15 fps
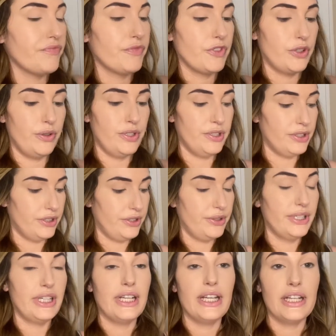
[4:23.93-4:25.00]
I'm not
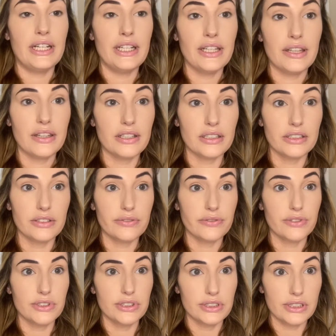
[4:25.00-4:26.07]
doing anything
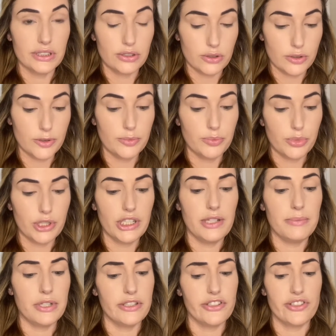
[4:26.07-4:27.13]
different. It's all pretty
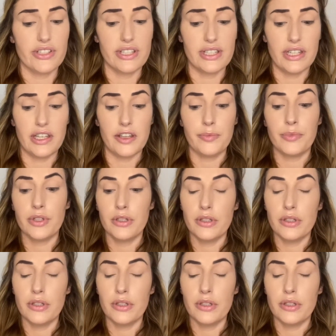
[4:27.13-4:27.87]
much the same.